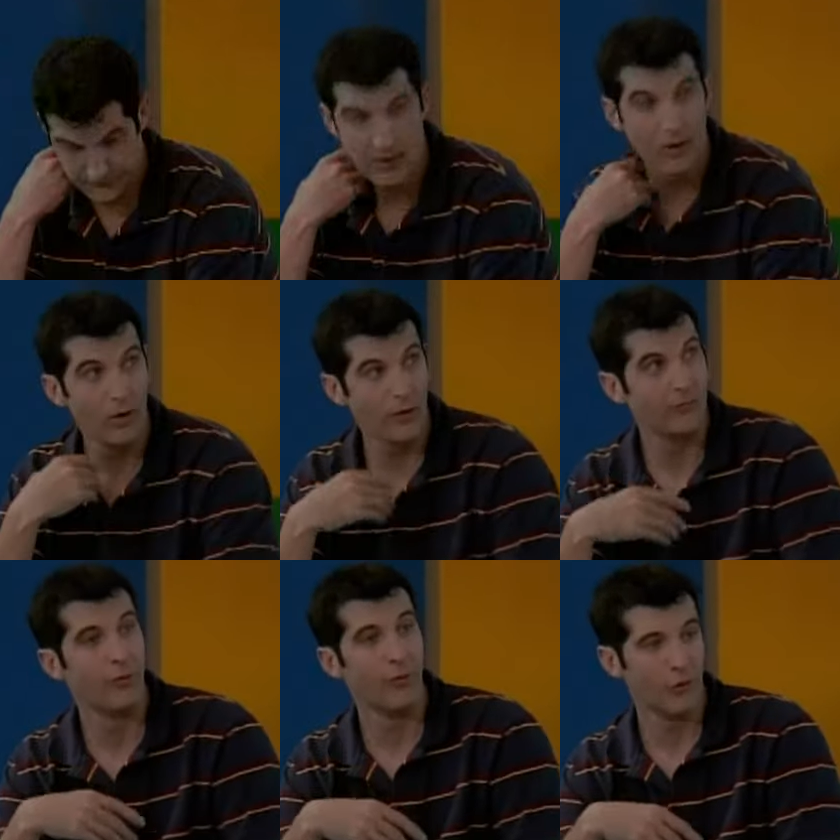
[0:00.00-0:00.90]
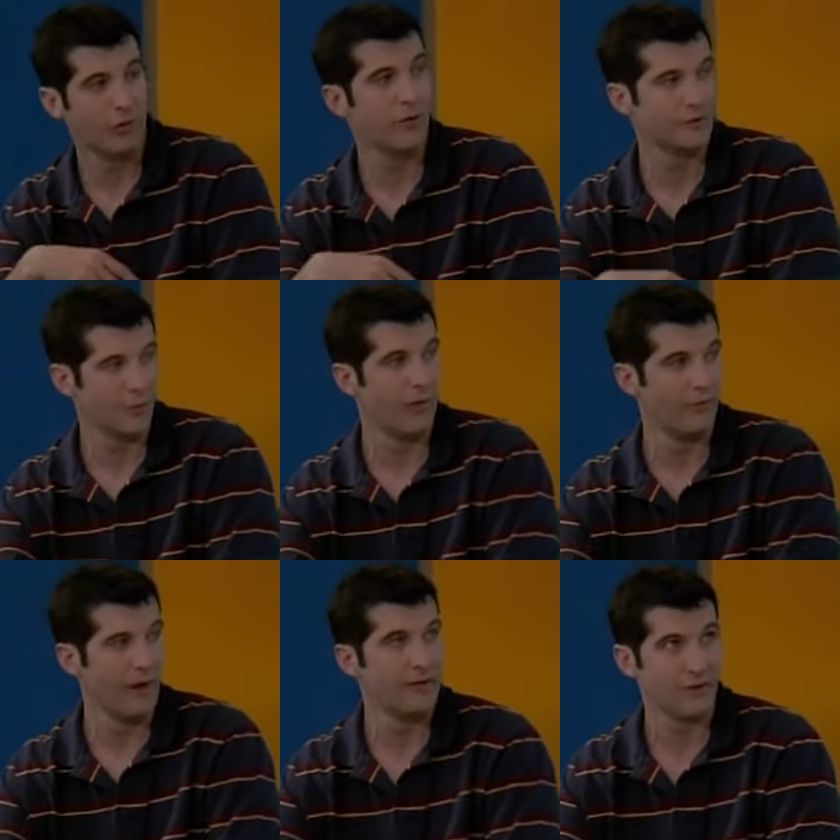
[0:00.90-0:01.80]
Yeah, well, if the roller coaster went
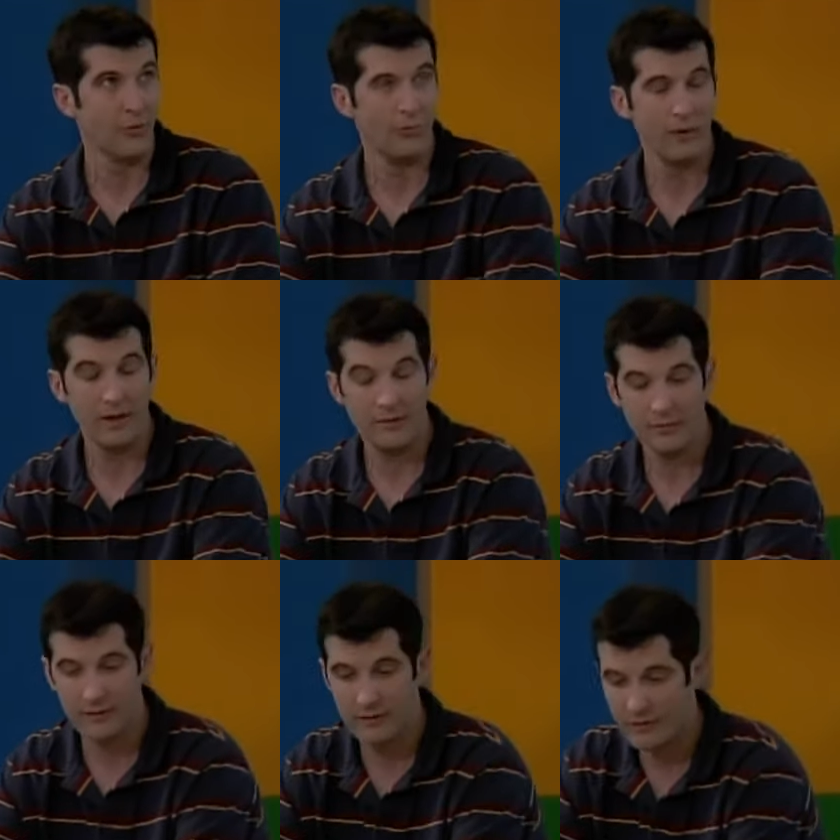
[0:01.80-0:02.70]
faster, we'd be even.